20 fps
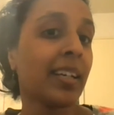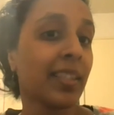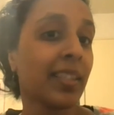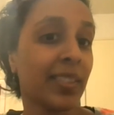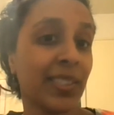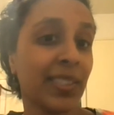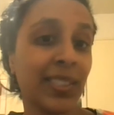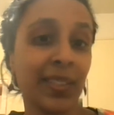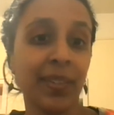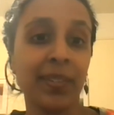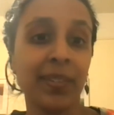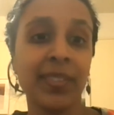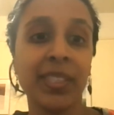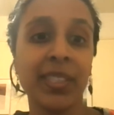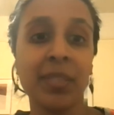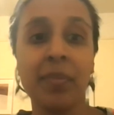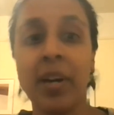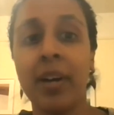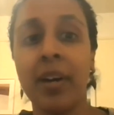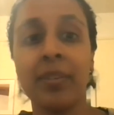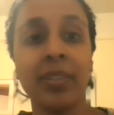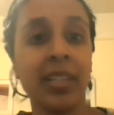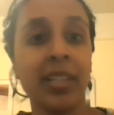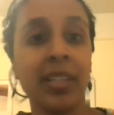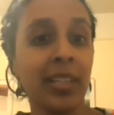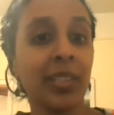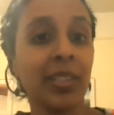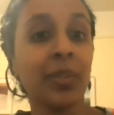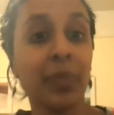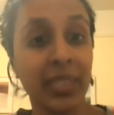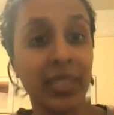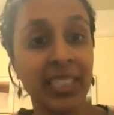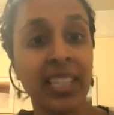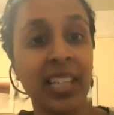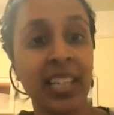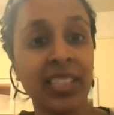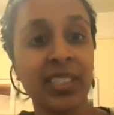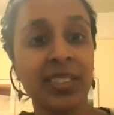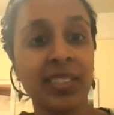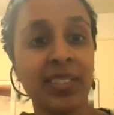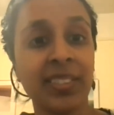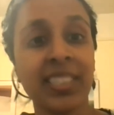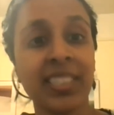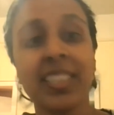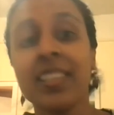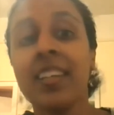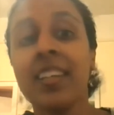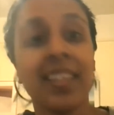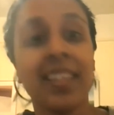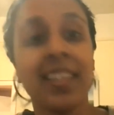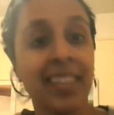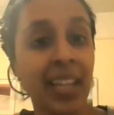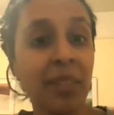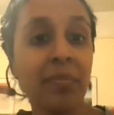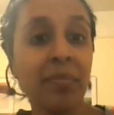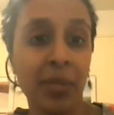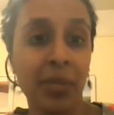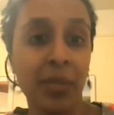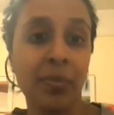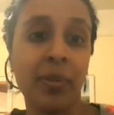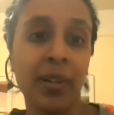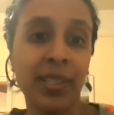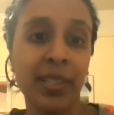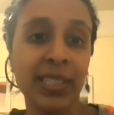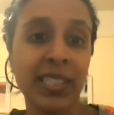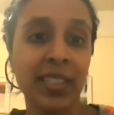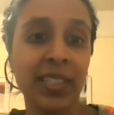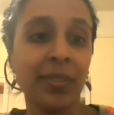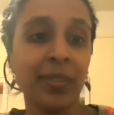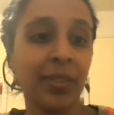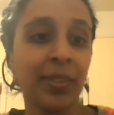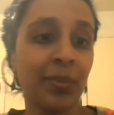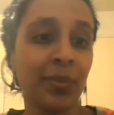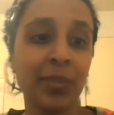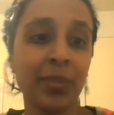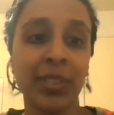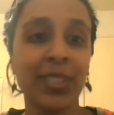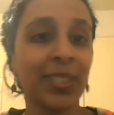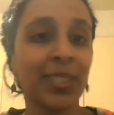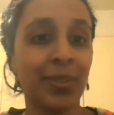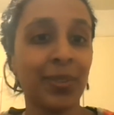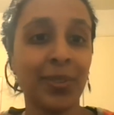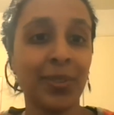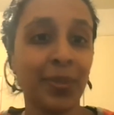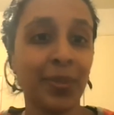concerns about uh, US nationals then being prosecuted, which is